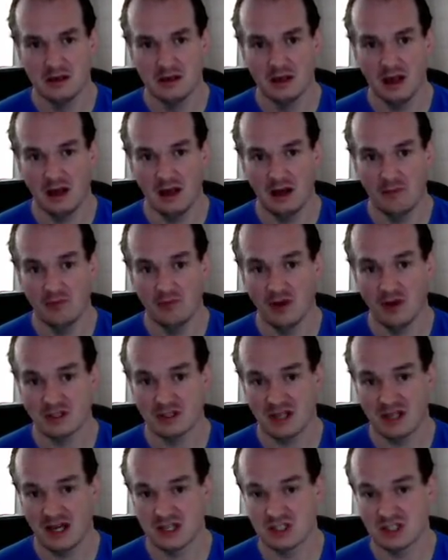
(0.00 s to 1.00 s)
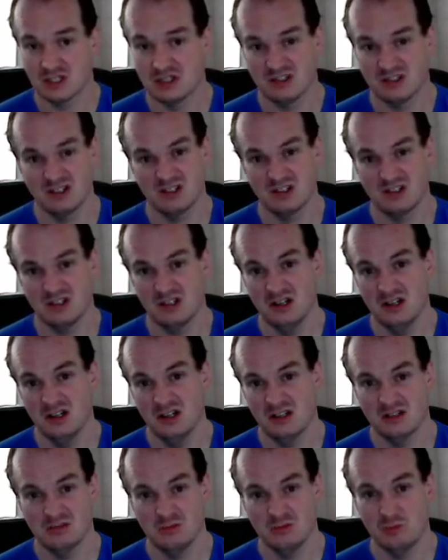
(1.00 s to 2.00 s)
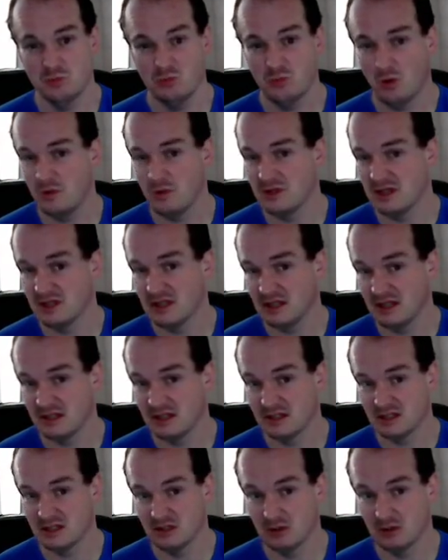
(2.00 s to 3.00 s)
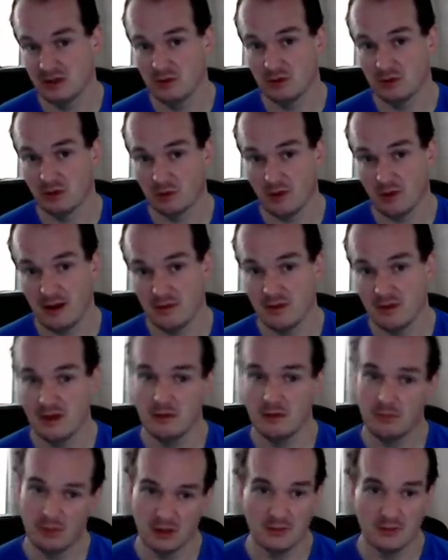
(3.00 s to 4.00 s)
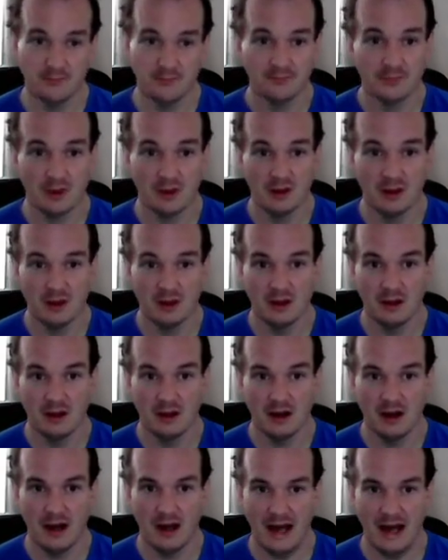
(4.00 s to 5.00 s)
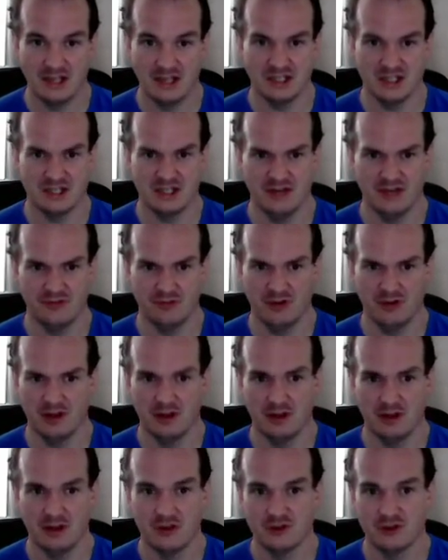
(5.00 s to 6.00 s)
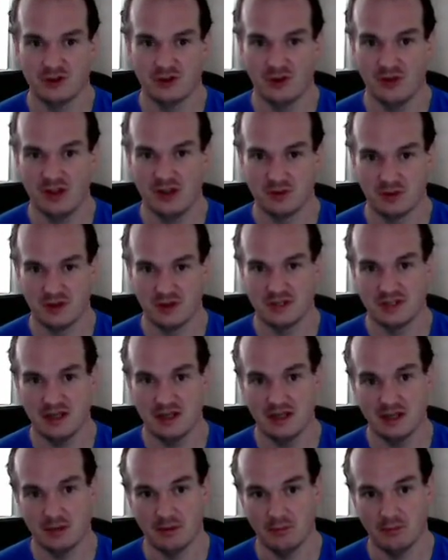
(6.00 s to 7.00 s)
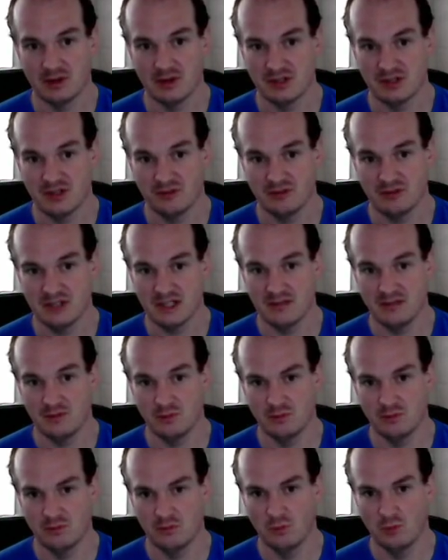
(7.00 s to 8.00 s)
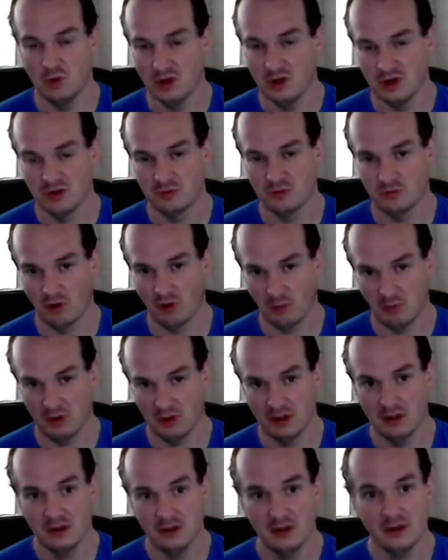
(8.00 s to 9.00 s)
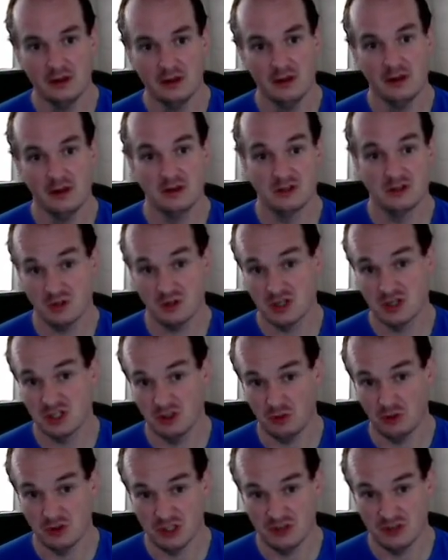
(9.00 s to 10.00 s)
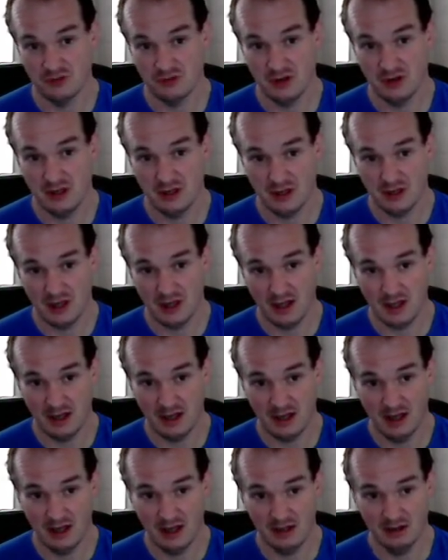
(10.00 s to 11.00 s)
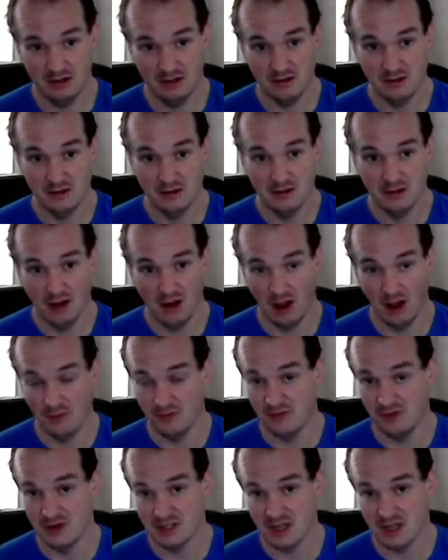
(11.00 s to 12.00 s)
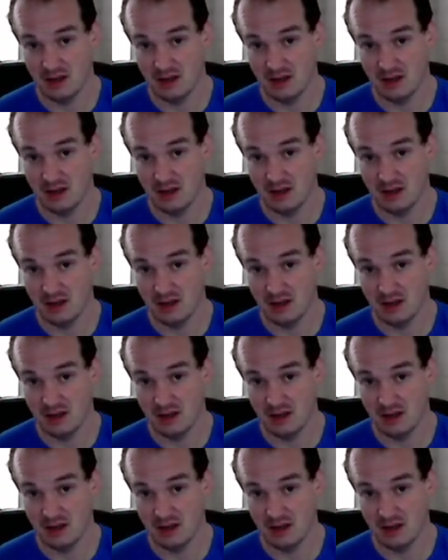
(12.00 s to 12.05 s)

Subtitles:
Night Slash does hurt. We probably didn't need to shield it. We got away with it, and it's Shiftry. So that's what they stayed in because Shiftry's even worse probably. So we're going to shield the Shiftry and hope to finish that